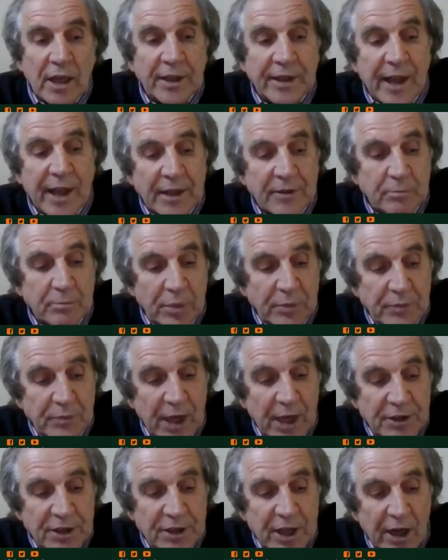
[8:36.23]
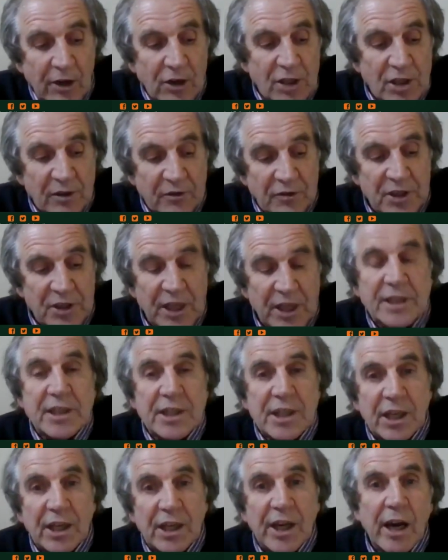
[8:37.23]
And that terrace of
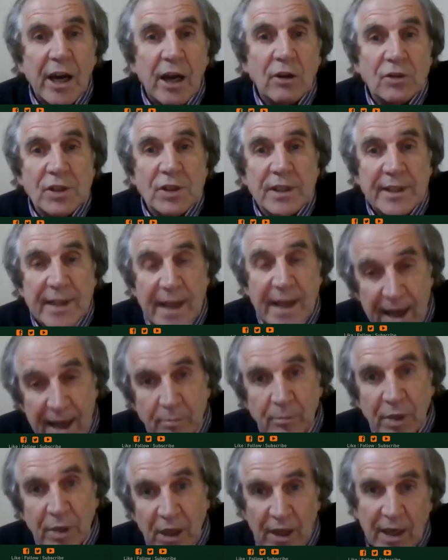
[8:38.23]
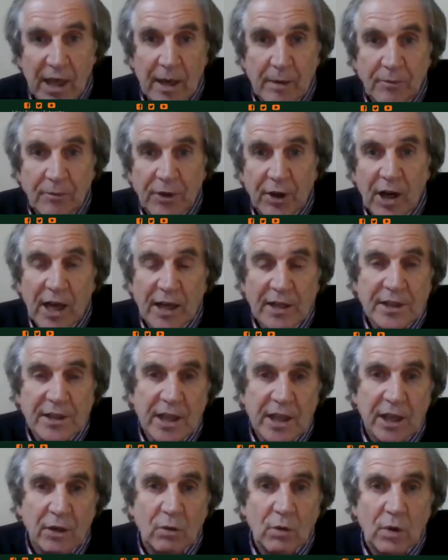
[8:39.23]
16 houses then became their
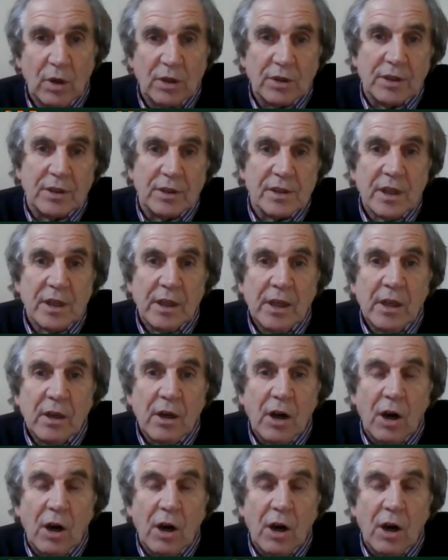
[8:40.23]
last headquarters.